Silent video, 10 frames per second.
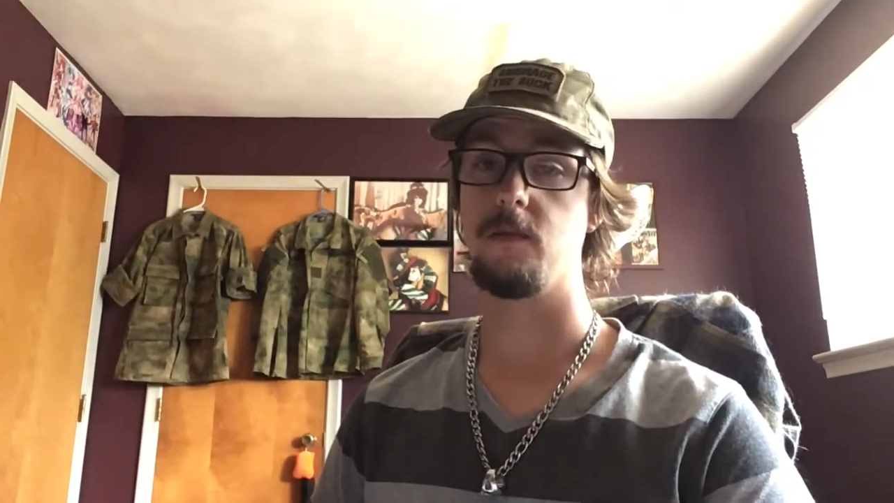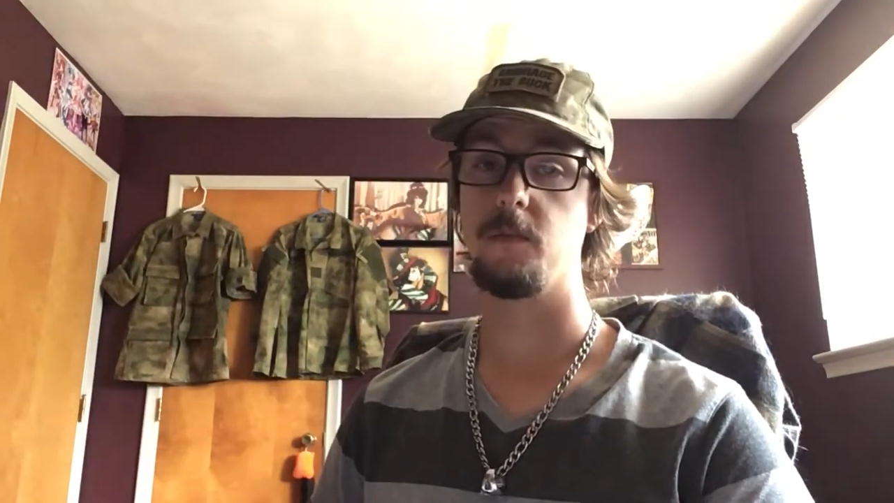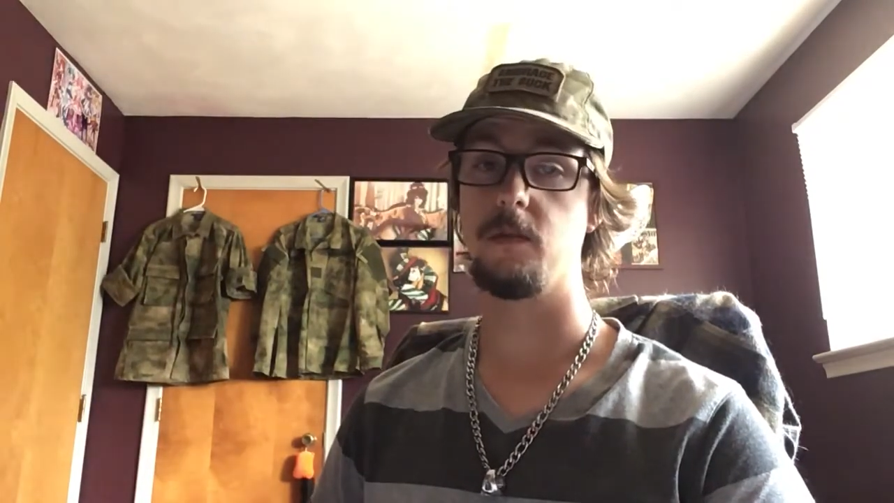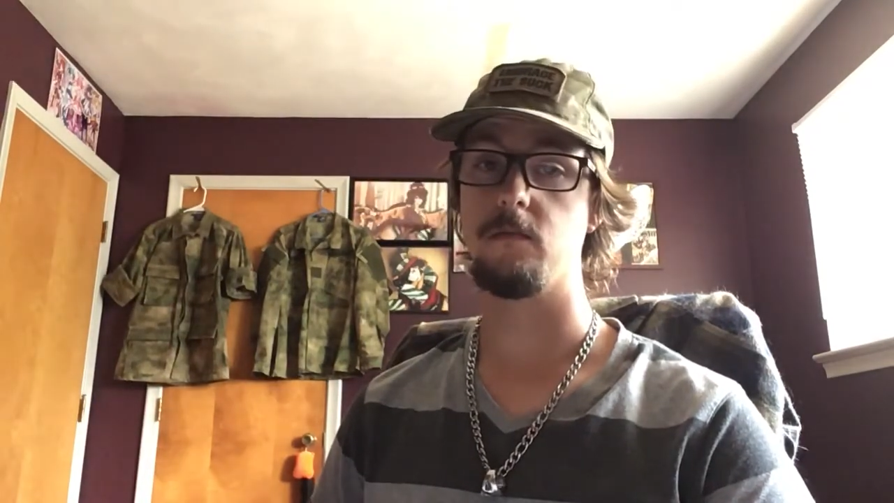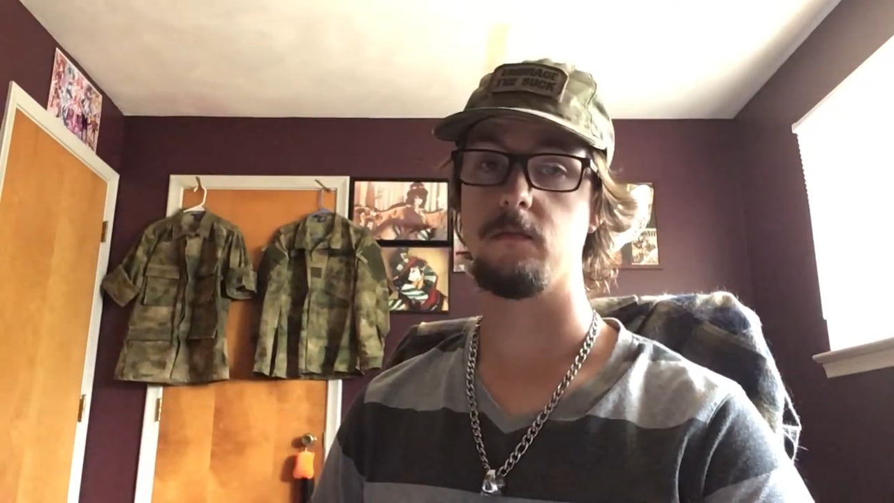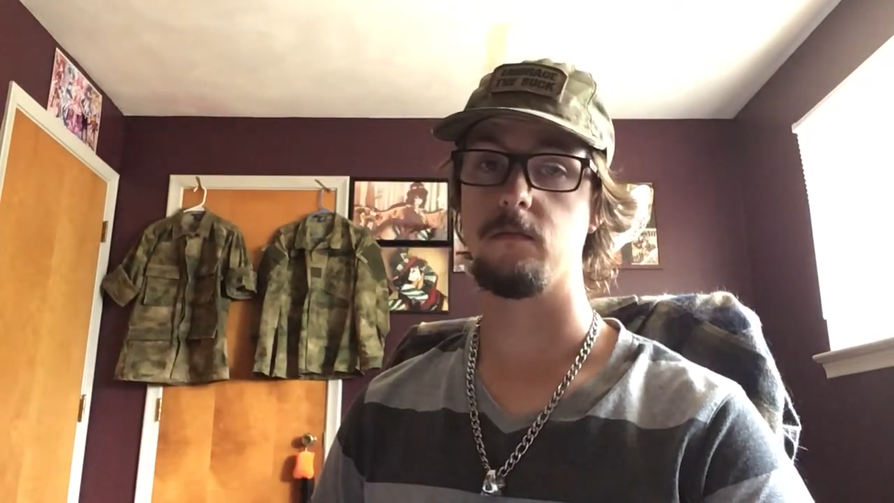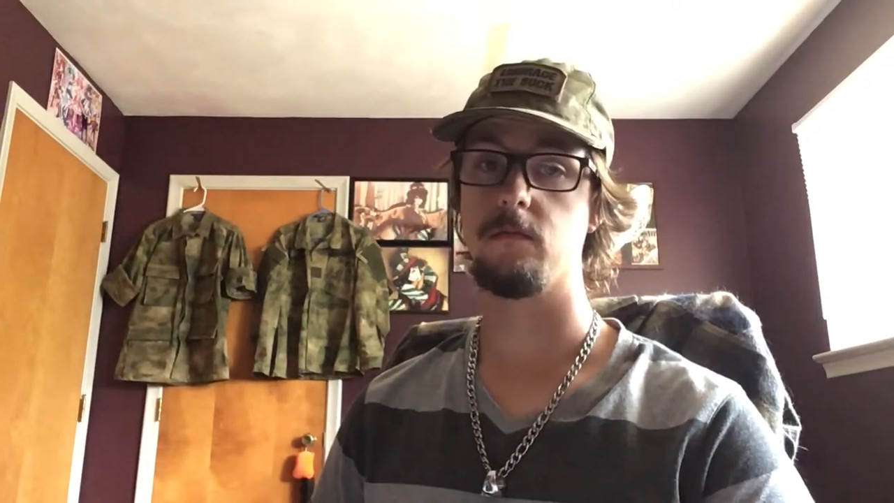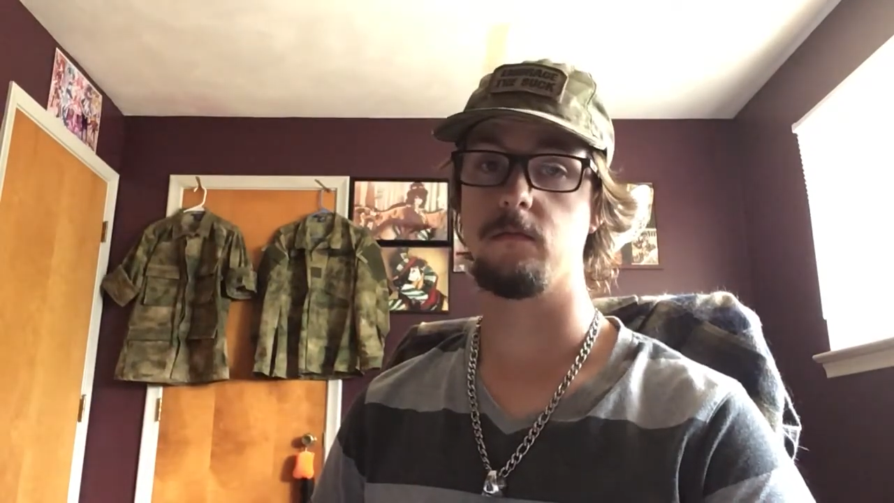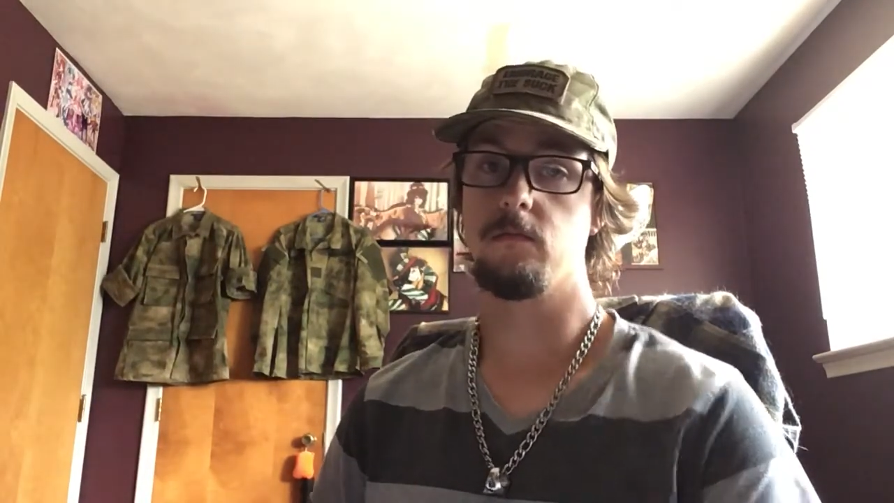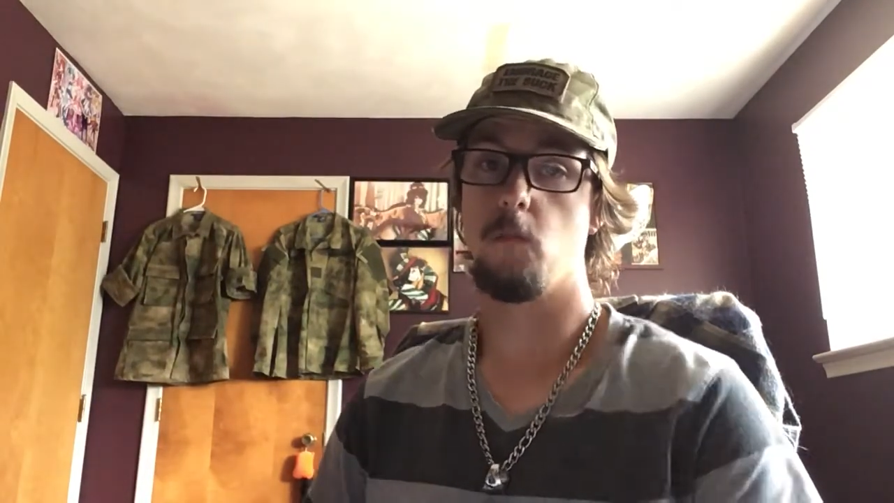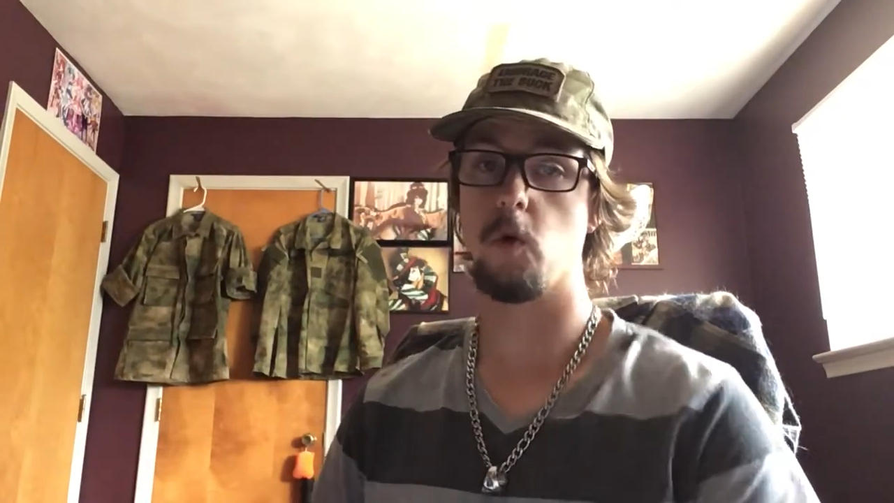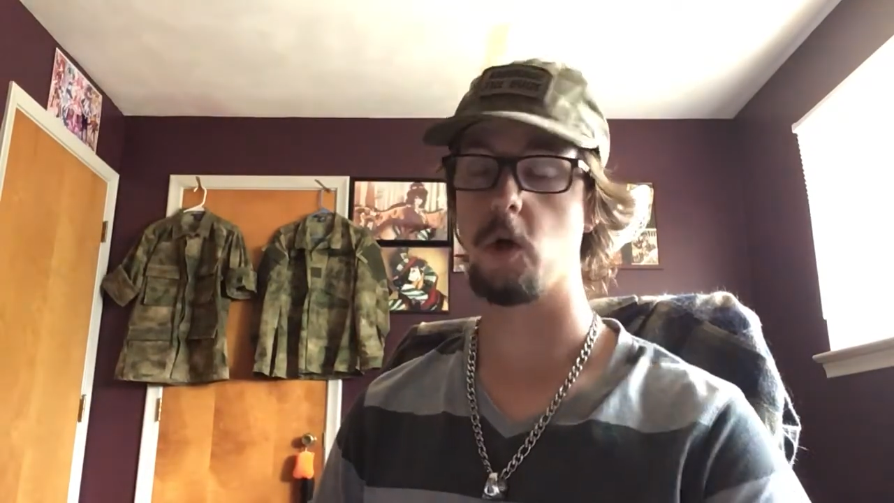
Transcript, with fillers: them in more